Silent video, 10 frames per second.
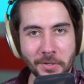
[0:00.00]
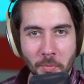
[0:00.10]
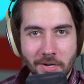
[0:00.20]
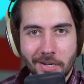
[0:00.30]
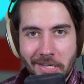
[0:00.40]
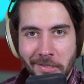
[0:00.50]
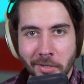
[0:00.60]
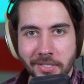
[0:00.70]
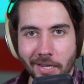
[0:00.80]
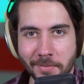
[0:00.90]
one, it
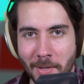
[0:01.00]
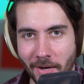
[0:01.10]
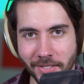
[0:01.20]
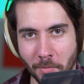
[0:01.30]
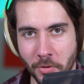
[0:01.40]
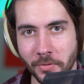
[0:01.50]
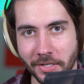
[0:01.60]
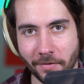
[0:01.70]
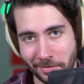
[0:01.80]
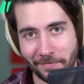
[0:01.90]
looks like it's made by someone who's
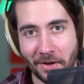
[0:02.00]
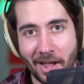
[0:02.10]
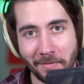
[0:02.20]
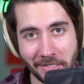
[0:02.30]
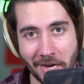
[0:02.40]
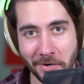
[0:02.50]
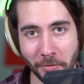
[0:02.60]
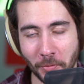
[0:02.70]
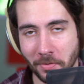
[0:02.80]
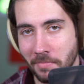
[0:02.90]
like five to ten years
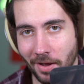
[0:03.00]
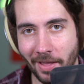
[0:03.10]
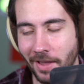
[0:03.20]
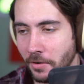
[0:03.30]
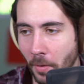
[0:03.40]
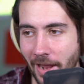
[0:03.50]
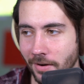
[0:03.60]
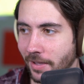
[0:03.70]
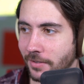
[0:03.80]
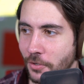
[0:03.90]
old. I'm not, I, hey, no hate
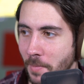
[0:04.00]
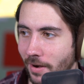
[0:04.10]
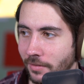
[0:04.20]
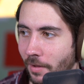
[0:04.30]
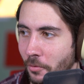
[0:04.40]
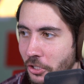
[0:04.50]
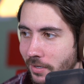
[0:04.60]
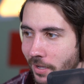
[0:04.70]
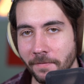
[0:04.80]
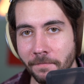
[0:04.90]
against you, man. I love what you
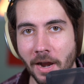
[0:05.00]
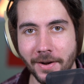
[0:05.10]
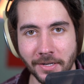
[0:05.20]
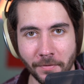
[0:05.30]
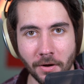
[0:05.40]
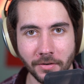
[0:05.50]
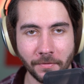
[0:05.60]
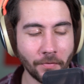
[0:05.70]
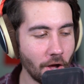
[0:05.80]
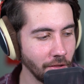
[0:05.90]
did. Very difficult to
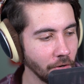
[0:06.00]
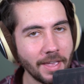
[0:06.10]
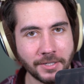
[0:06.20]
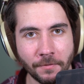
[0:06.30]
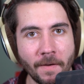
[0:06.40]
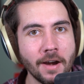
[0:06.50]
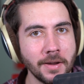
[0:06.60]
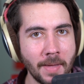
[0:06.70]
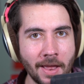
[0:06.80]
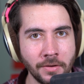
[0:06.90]
follow. It's very
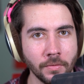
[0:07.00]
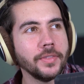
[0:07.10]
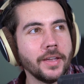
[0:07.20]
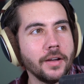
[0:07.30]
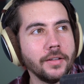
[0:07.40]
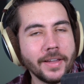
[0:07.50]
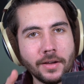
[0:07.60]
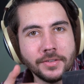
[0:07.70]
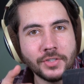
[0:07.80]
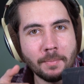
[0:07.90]
manual, like a, like
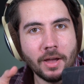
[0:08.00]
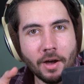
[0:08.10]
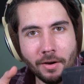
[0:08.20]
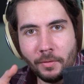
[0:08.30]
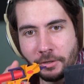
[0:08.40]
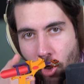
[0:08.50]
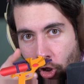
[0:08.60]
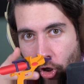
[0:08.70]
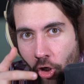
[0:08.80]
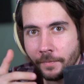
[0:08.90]
a semi-auto, like,
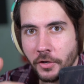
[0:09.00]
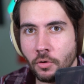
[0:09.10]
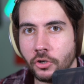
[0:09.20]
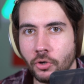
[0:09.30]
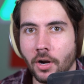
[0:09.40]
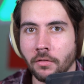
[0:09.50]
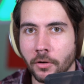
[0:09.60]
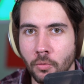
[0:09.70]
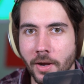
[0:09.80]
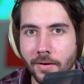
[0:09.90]
Like you could shoot it a
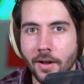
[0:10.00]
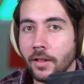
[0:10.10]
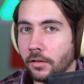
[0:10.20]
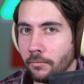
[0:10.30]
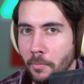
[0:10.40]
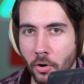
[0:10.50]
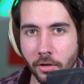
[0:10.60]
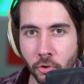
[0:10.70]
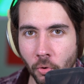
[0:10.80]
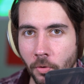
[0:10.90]
little quicker, a little bit more
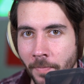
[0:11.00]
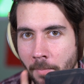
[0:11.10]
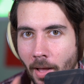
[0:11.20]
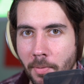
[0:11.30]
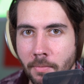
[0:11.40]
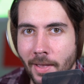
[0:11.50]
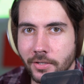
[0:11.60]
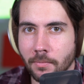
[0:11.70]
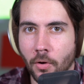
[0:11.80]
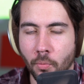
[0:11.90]
control. Might be the
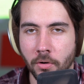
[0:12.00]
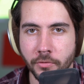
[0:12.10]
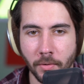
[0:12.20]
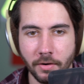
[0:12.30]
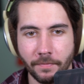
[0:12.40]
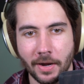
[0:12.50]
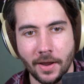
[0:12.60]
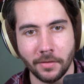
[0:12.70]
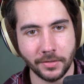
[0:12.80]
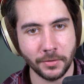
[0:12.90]
best of both worlds. We're gonna find
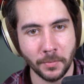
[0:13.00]
out. Let's do